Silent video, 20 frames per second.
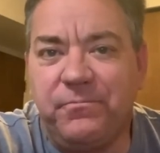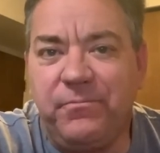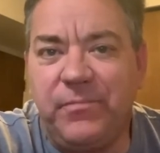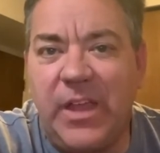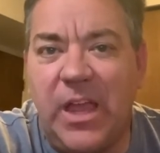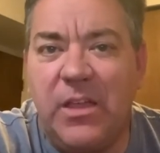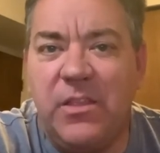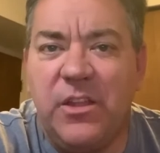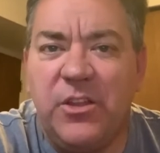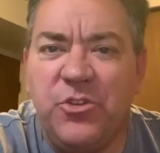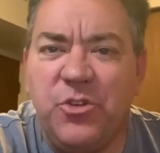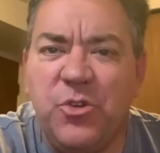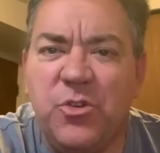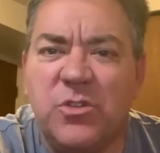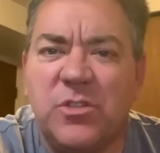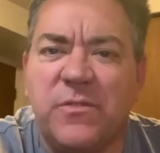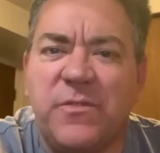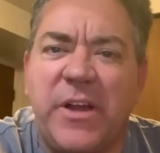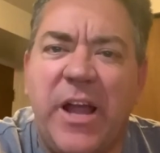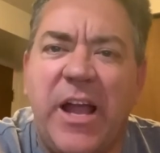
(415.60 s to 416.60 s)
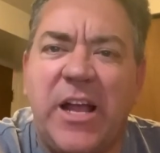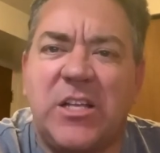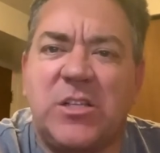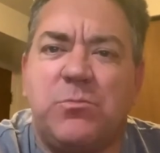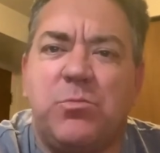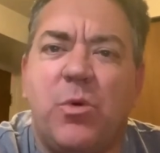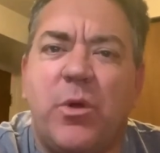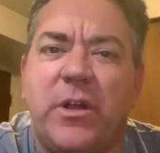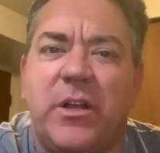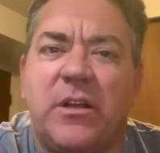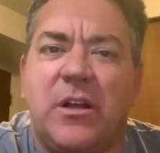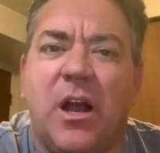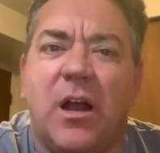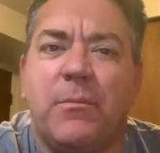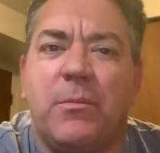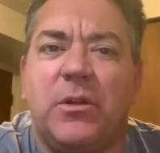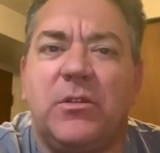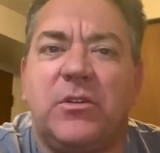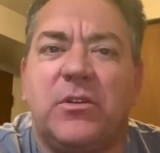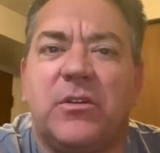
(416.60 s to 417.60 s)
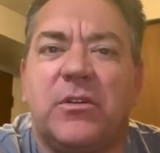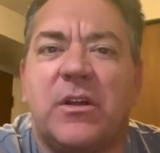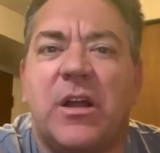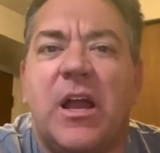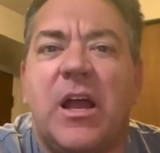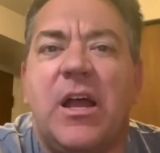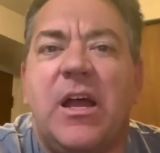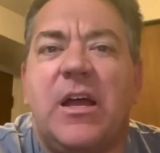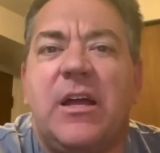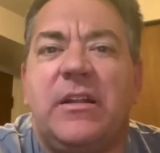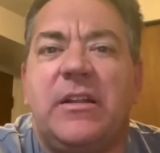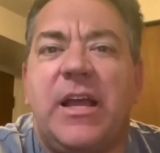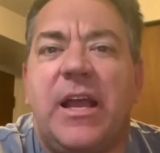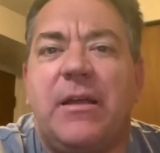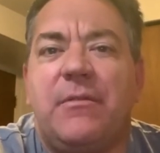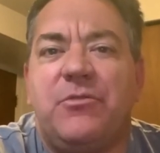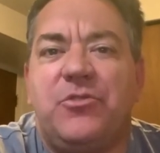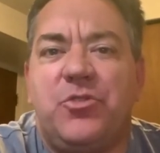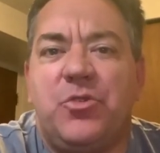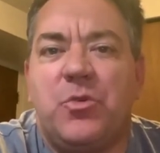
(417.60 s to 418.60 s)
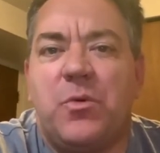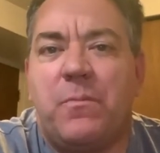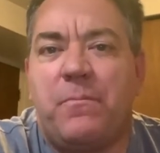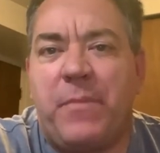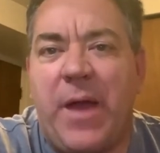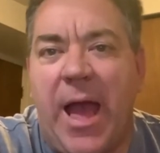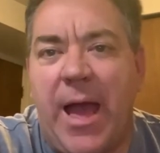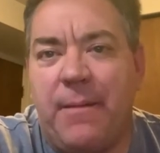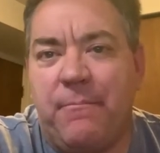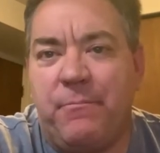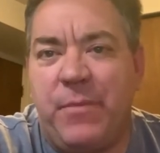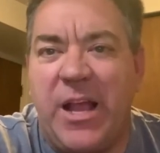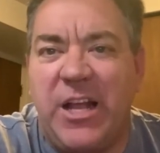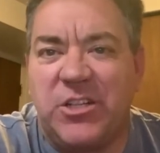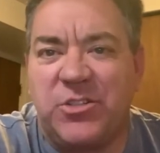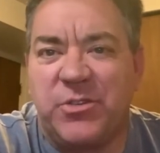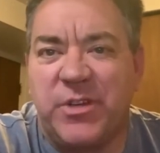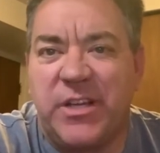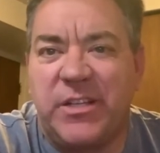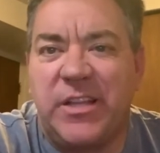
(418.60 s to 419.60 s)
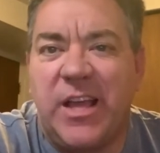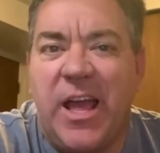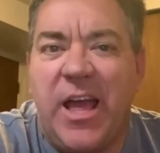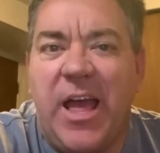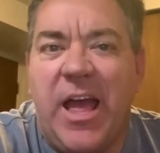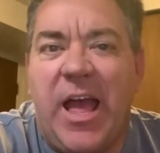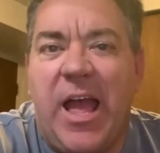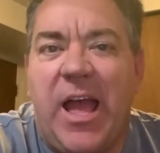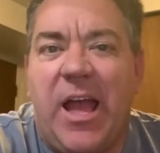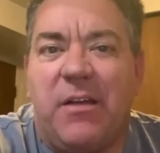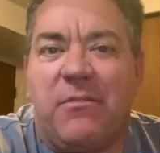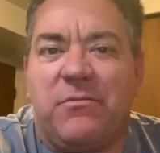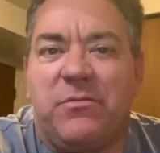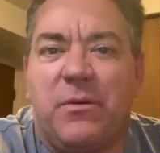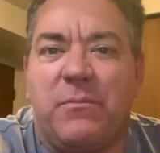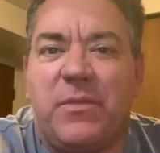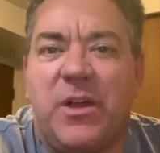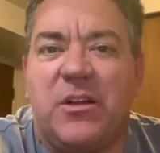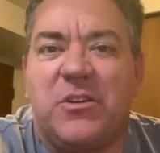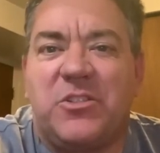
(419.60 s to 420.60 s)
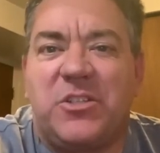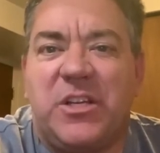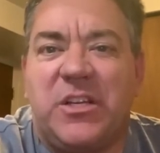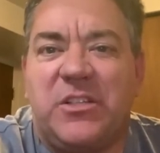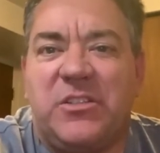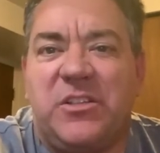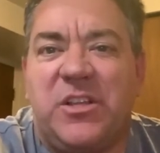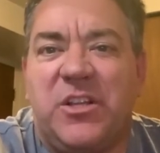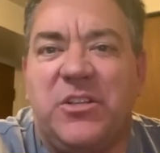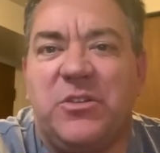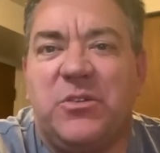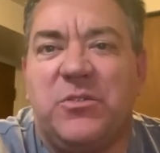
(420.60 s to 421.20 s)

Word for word: The news of her exploit garbled her name to Pat Patriot and from there she continued